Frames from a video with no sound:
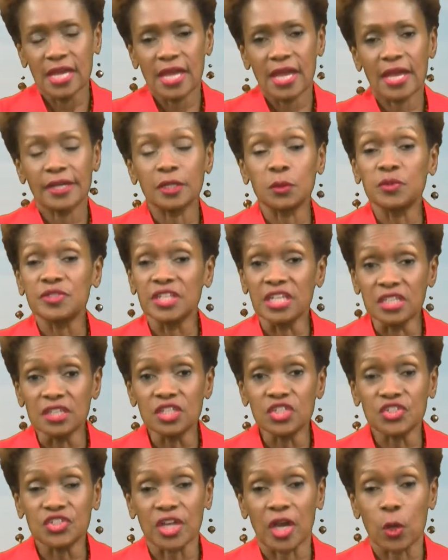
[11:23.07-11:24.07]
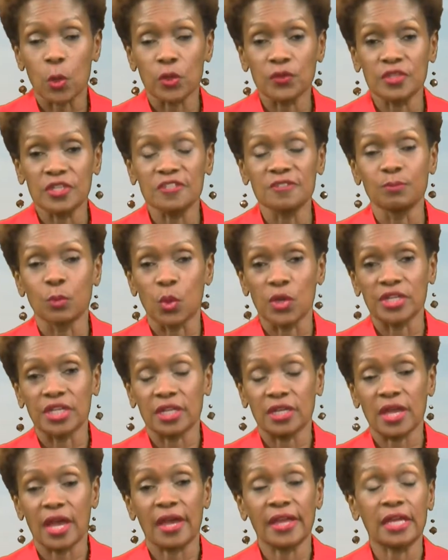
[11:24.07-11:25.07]
and I was in the shower this
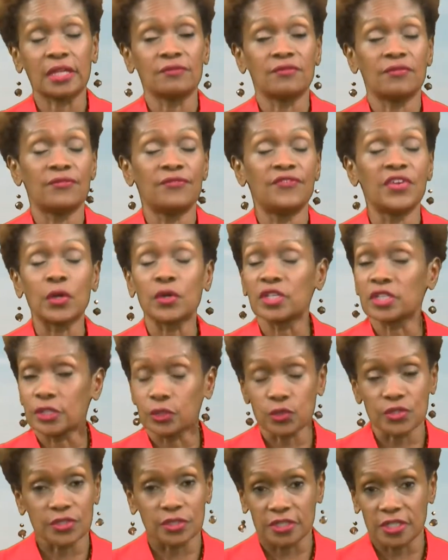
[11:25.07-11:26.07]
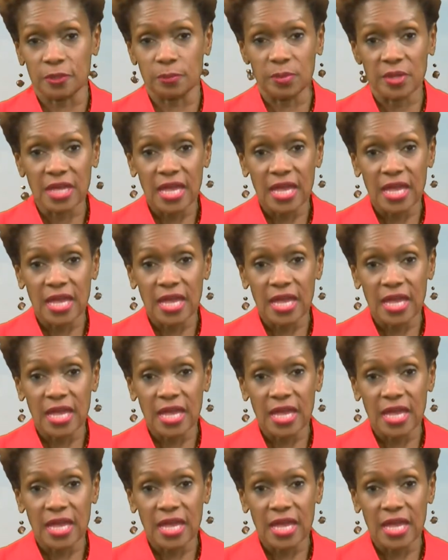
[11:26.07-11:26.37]
morning, I had very little sleep,